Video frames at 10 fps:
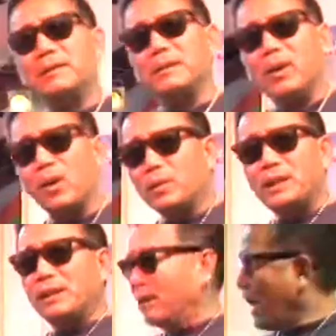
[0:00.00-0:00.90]
the
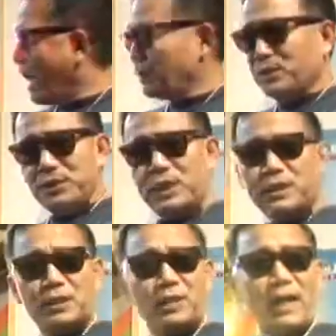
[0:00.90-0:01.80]
Holy God,
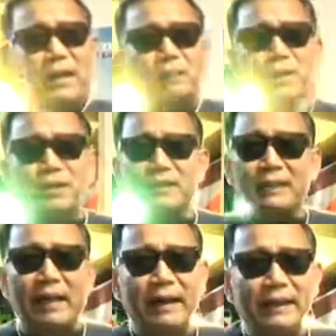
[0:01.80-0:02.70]
Jesus Christ, appear in the
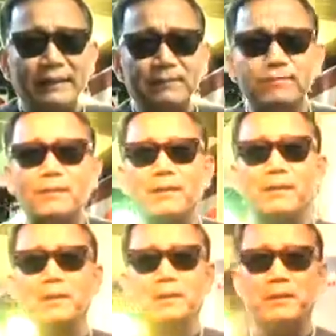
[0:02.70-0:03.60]
sky.
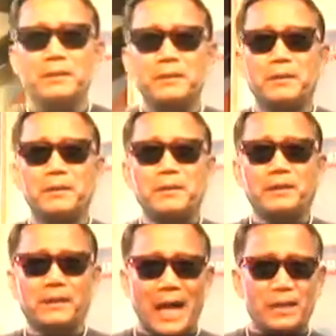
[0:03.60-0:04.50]

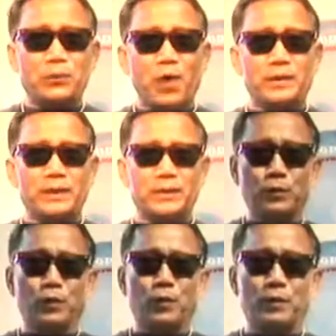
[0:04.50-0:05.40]
Last warning to
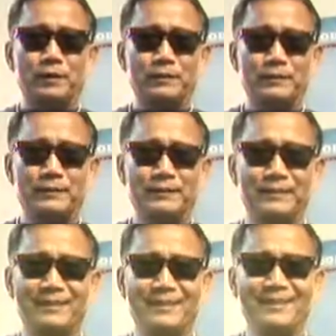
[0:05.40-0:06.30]
the world.
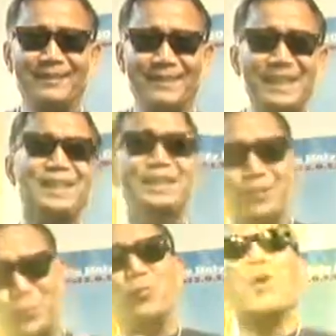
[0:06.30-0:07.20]
This is
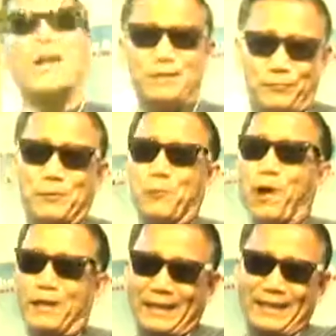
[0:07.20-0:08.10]
wonderful
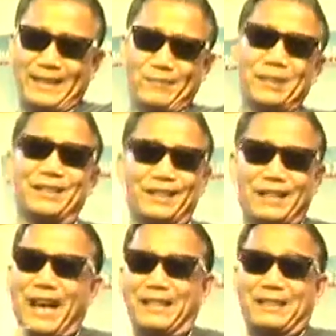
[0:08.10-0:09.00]
warning because
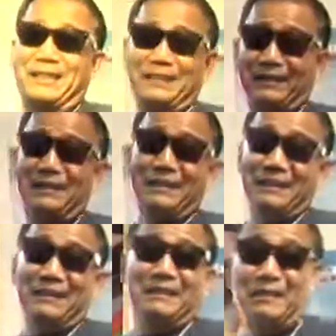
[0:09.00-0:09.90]
God,
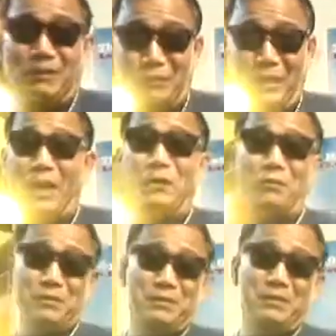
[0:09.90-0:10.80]
you know,
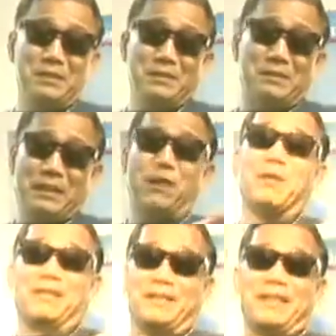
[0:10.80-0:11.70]
tell
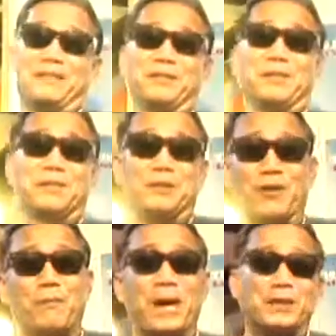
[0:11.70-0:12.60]
us that the
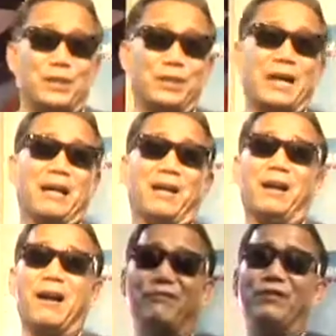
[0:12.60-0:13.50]
Almighty God
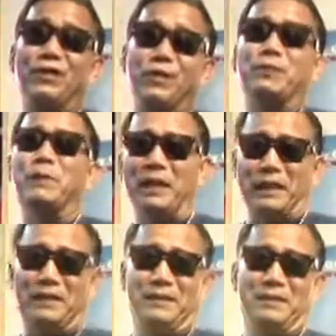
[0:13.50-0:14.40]
love you and me